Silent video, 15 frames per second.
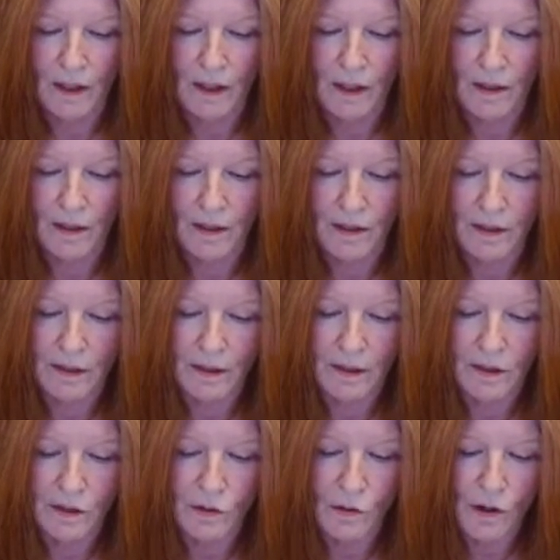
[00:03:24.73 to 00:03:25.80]
Uh,
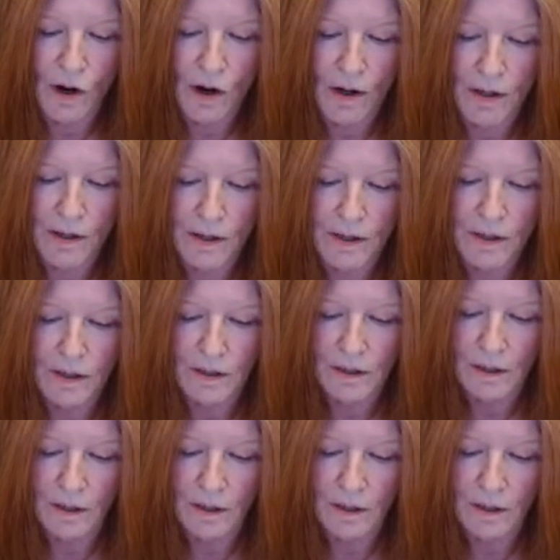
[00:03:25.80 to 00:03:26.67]
your heart